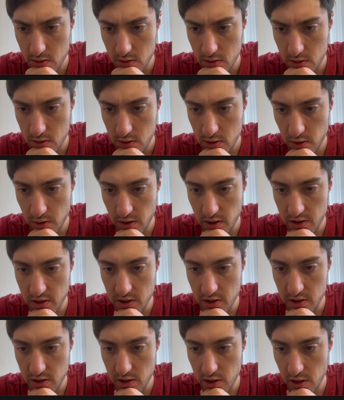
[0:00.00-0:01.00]
So this
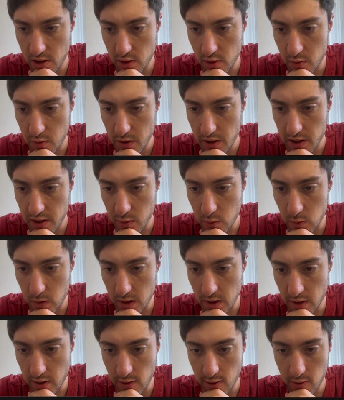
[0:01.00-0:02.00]
is the Eureka
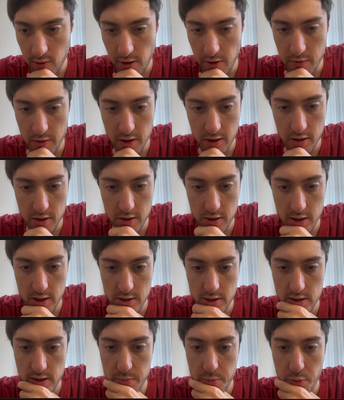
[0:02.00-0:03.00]
one. I recognize
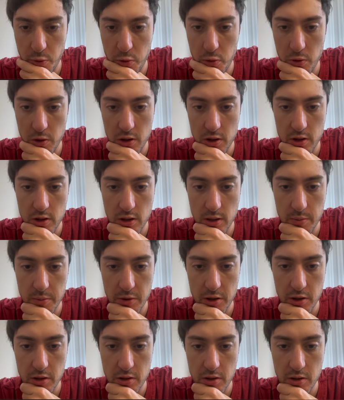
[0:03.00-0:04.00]
that port number.